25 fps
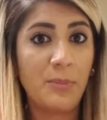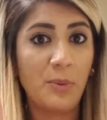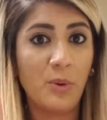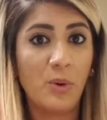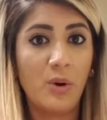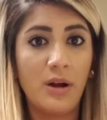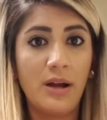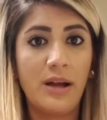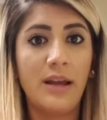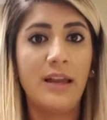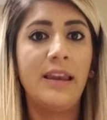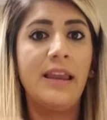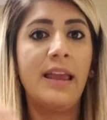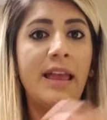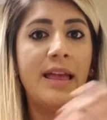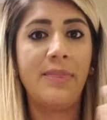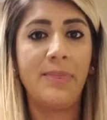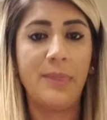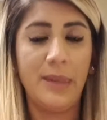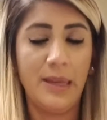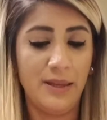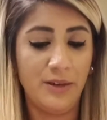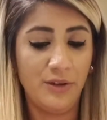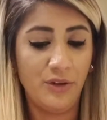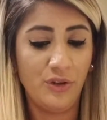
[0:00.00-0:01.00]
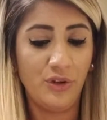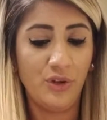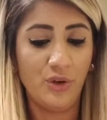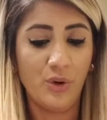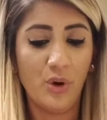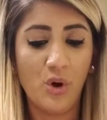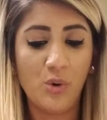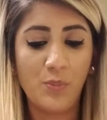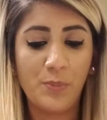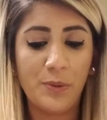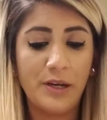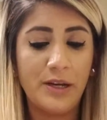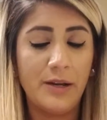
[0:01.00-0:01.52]
one and then
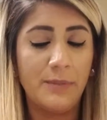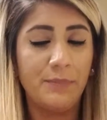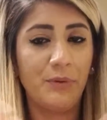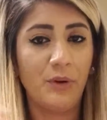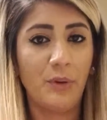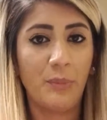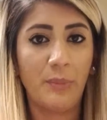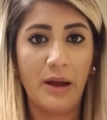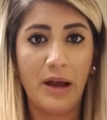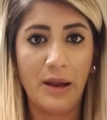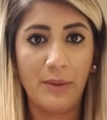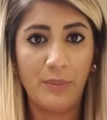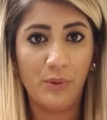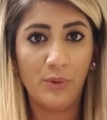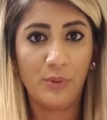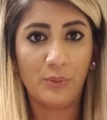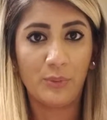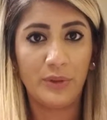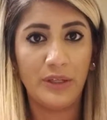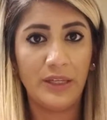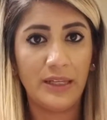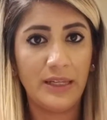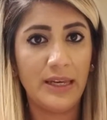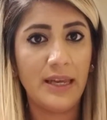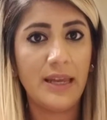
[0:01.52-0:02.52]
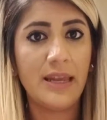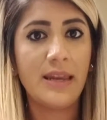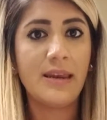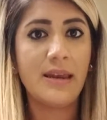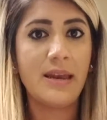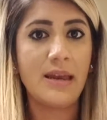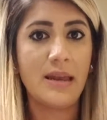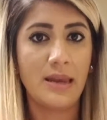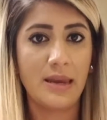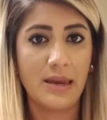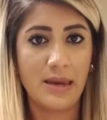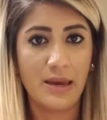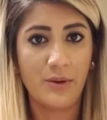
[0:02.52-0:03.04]
open up your Bible, read it,
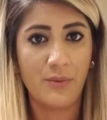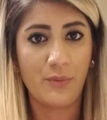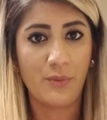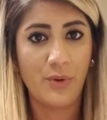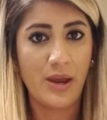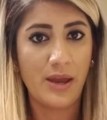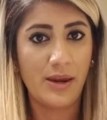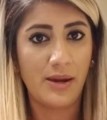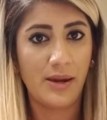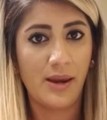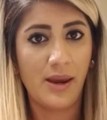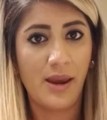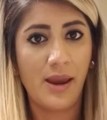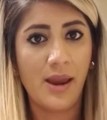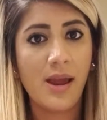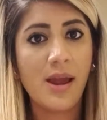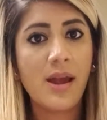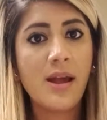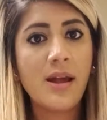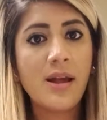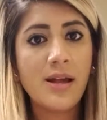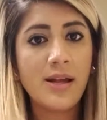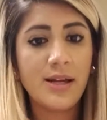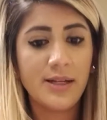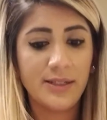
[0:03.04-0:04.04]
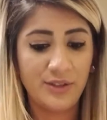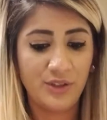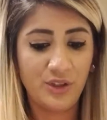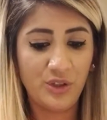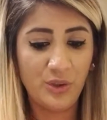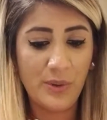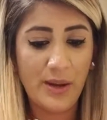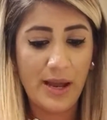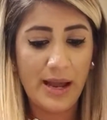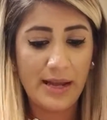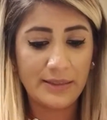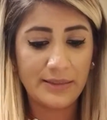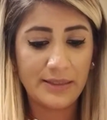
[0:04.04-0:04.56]
and get ready
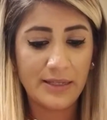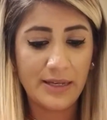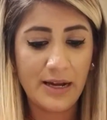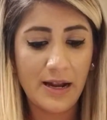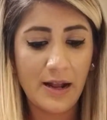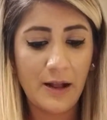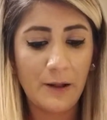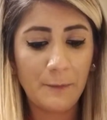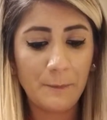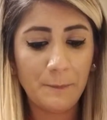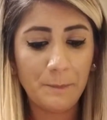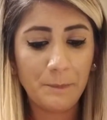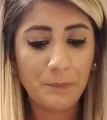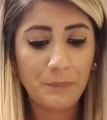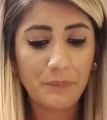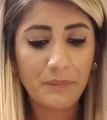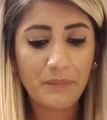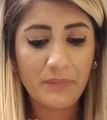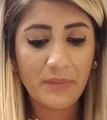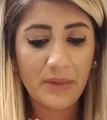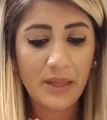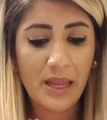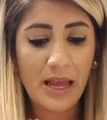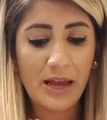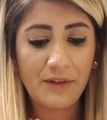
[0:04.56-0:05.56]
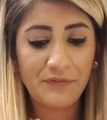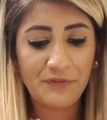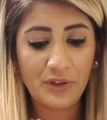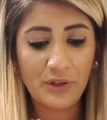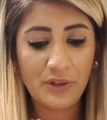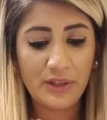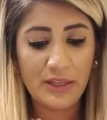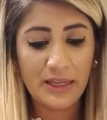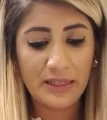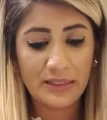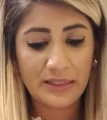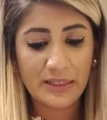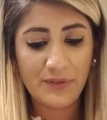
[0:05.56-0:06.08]
to act it out after
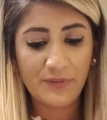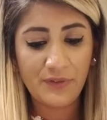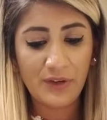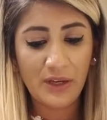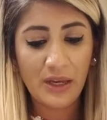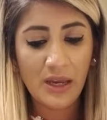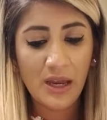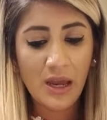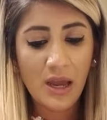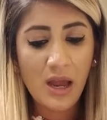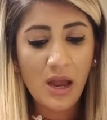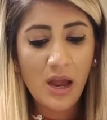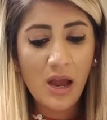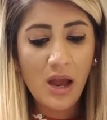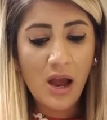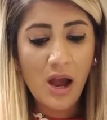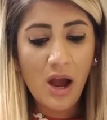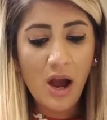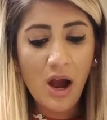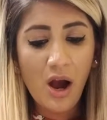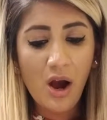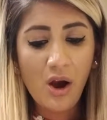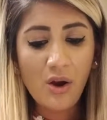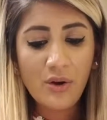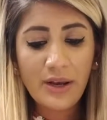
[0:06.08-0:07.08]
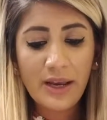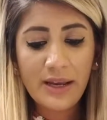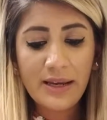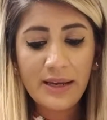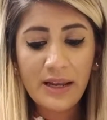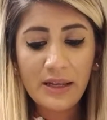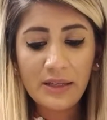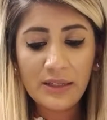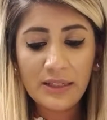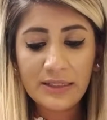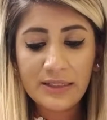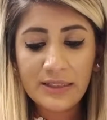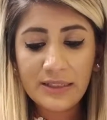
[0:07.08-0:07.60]
the activity. Okay,
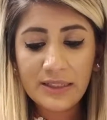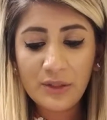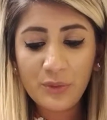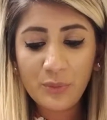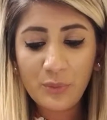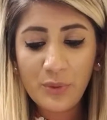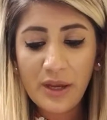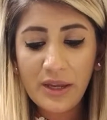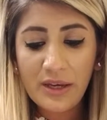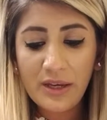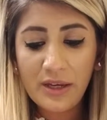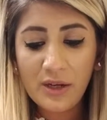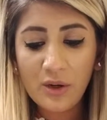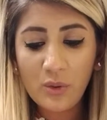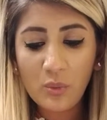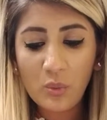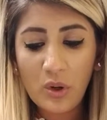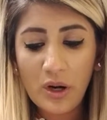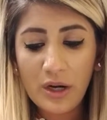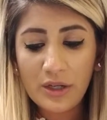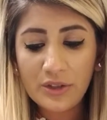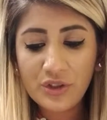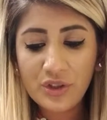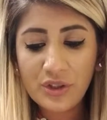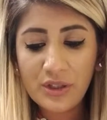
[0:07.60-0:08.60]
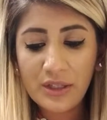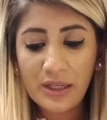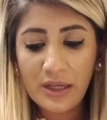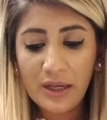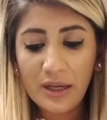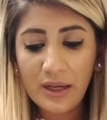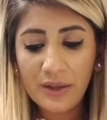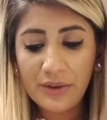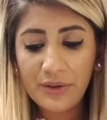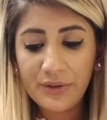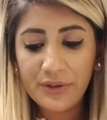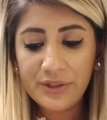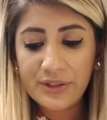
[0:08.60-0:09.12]
now let's get ready to watch the
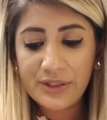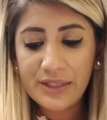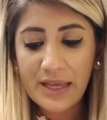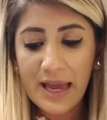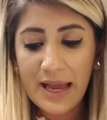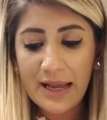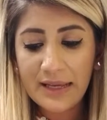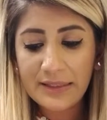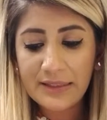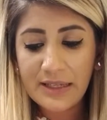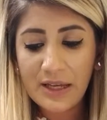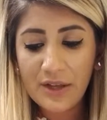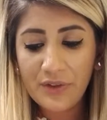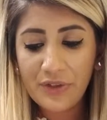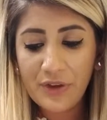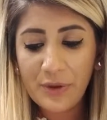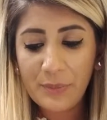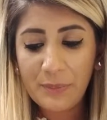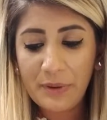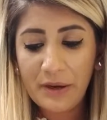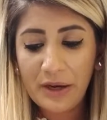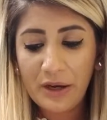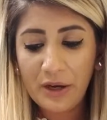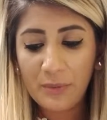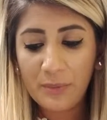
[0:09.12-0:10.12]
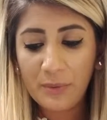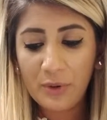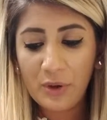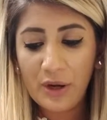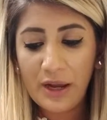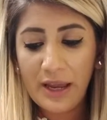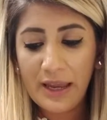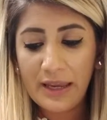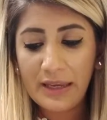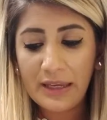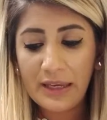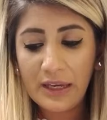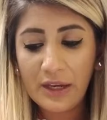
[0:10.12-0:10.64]
others act out their parable
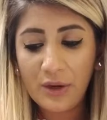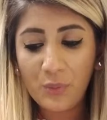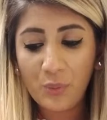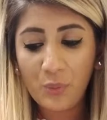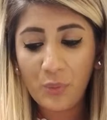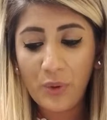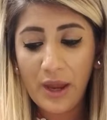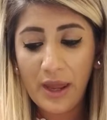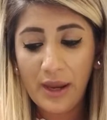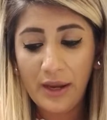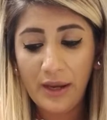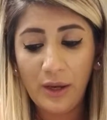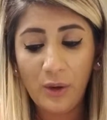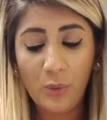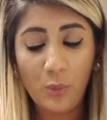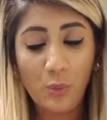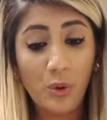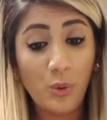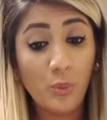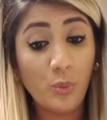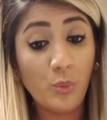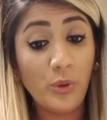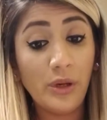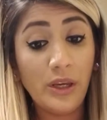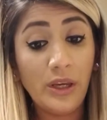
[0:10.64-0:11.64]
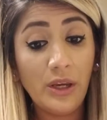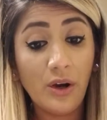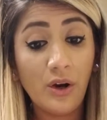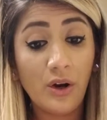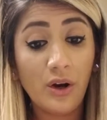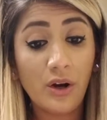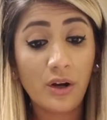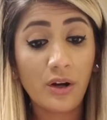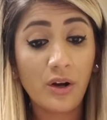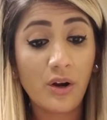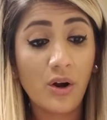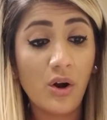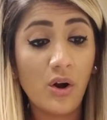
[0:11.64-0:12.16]
and get ready when we
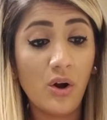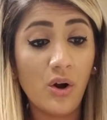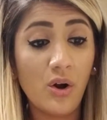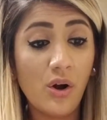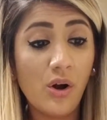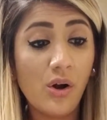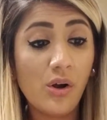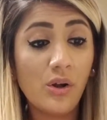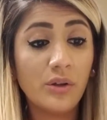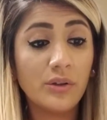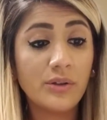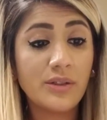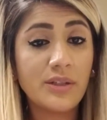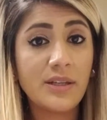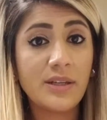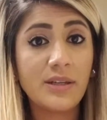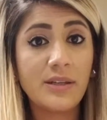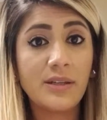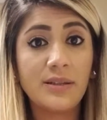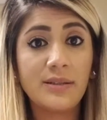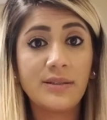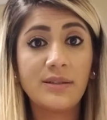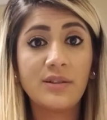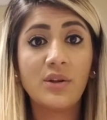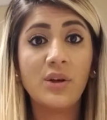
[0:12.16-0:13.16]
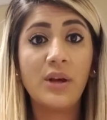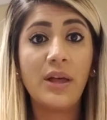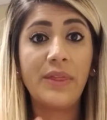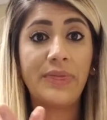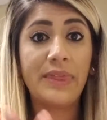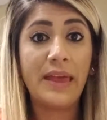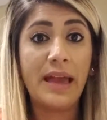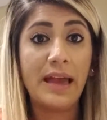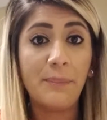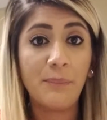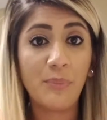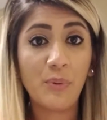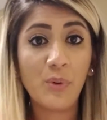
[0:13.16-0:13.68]
are called. So at
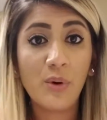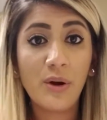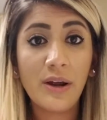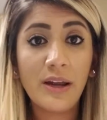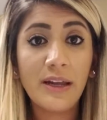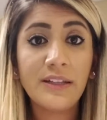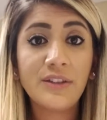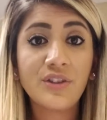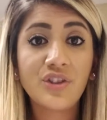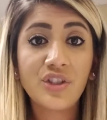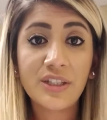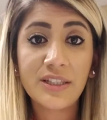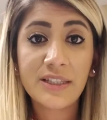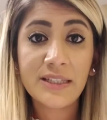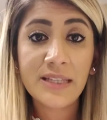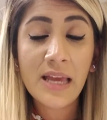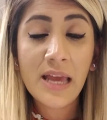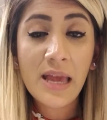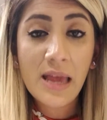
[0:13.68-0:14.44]
that point, just